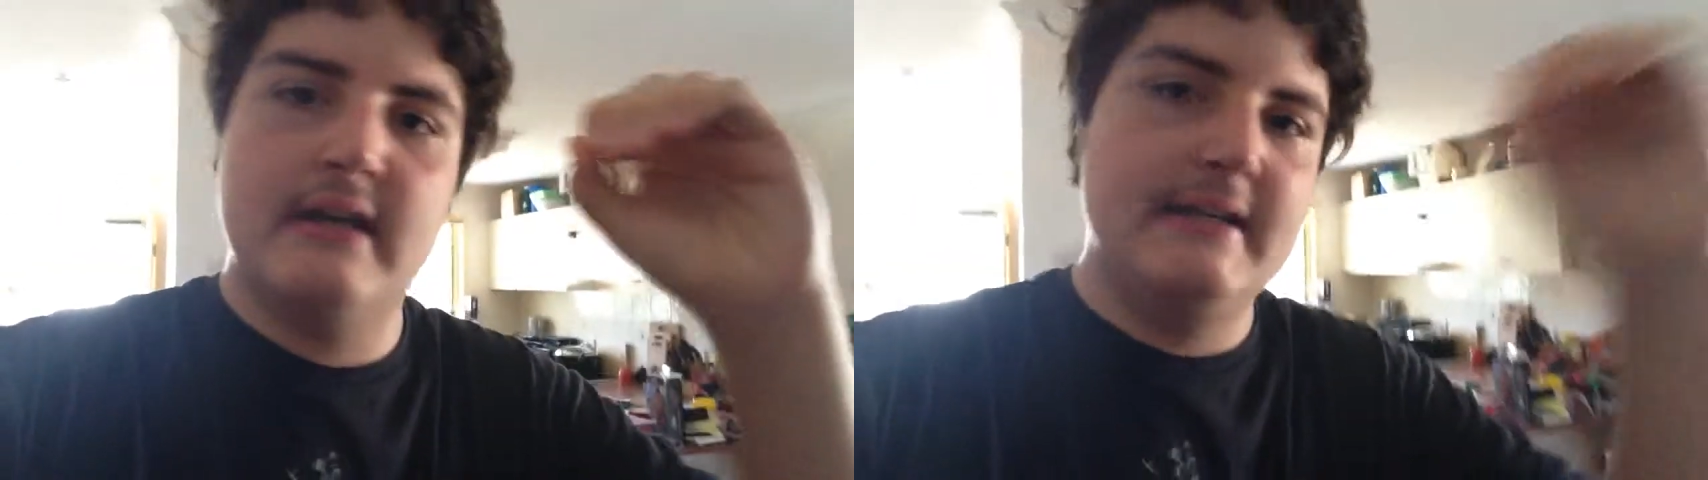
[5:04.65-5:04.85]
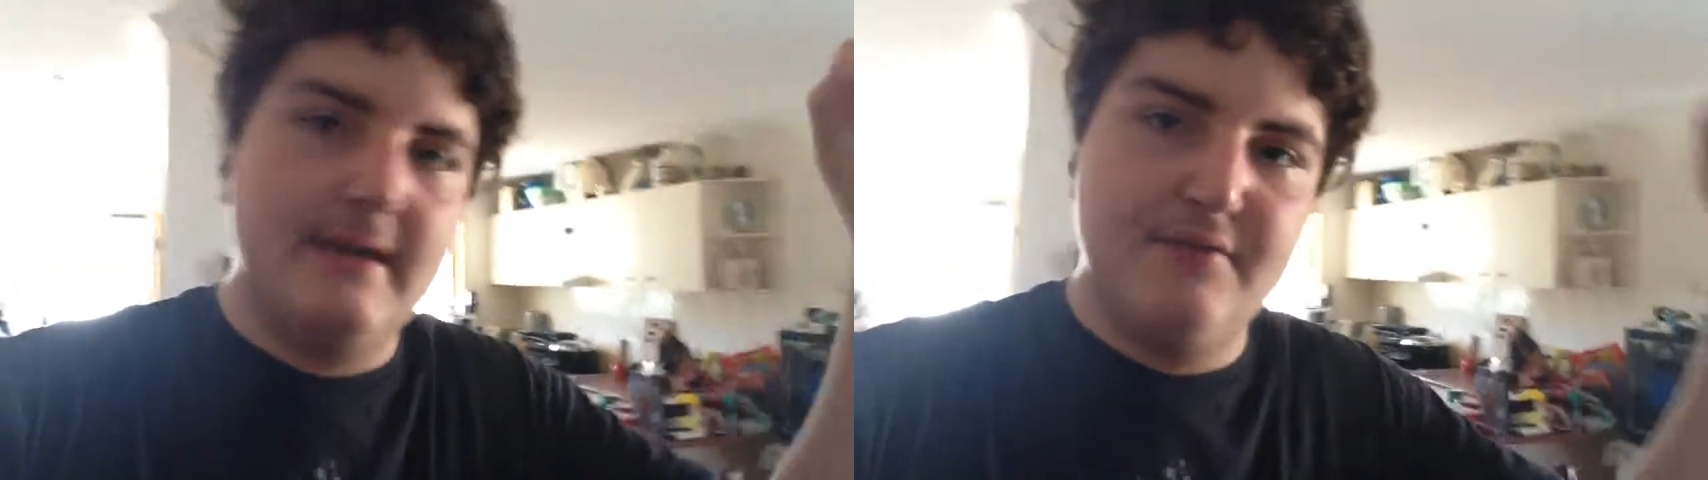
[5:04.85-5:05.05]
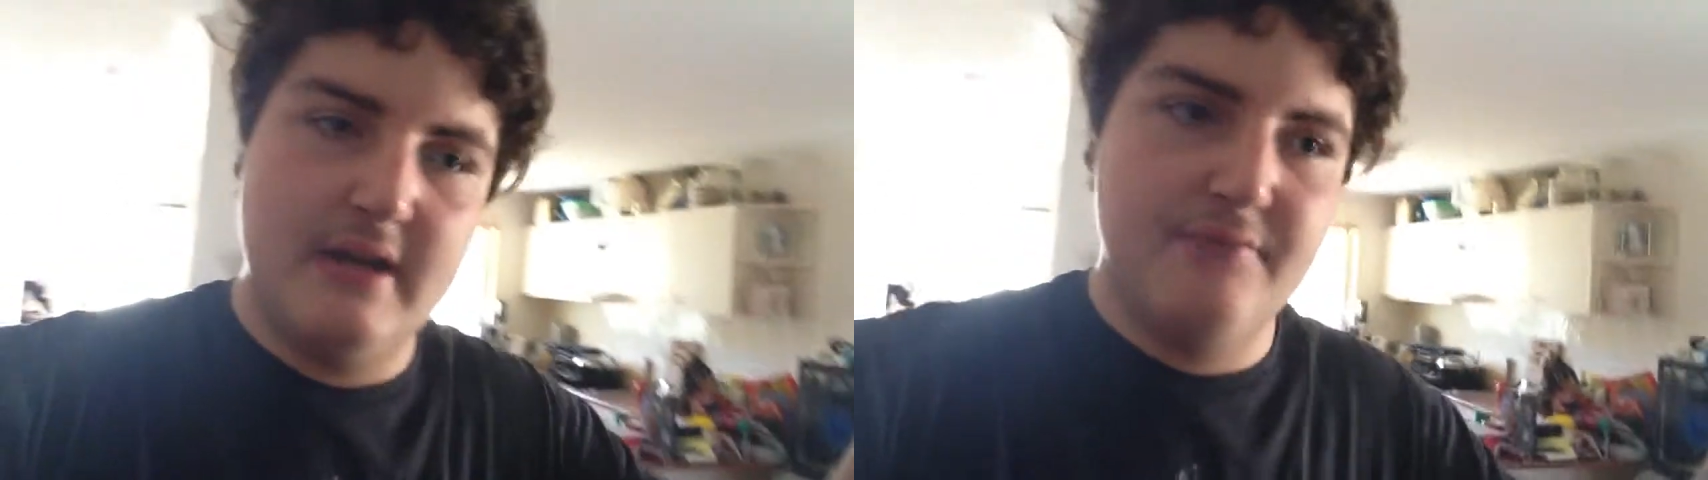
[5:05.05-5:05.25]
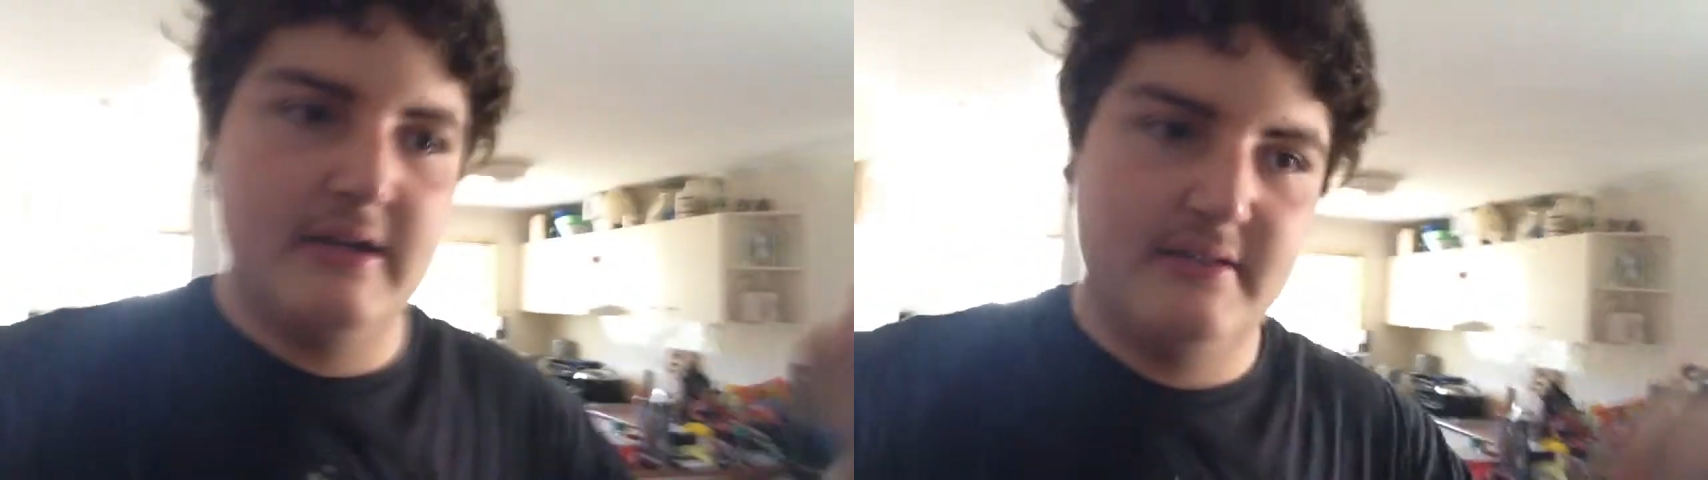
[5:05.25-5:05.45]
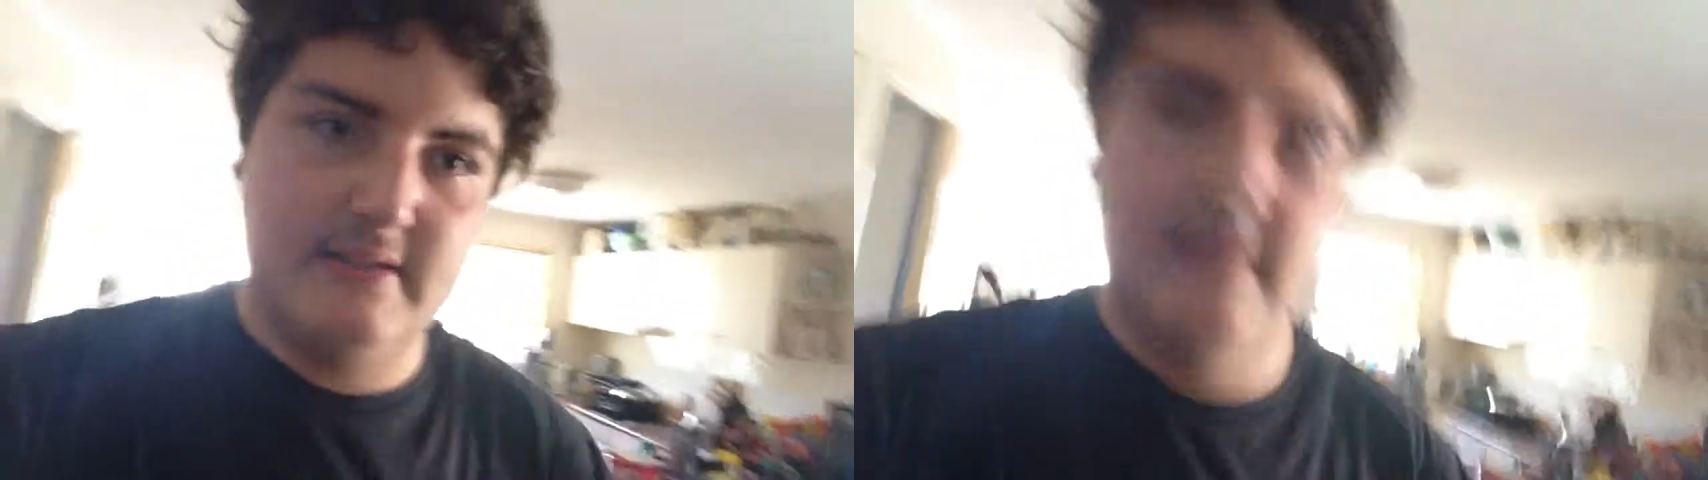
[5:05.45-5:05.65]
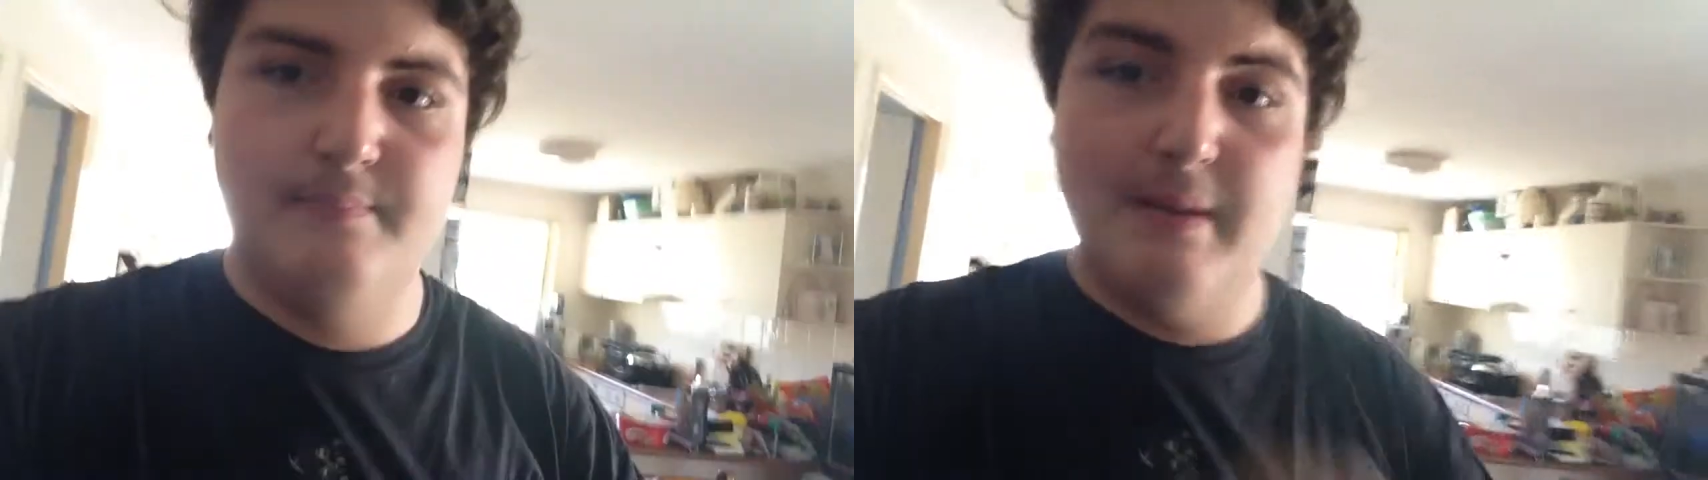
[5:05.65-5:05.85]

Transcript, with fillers: and everyone else's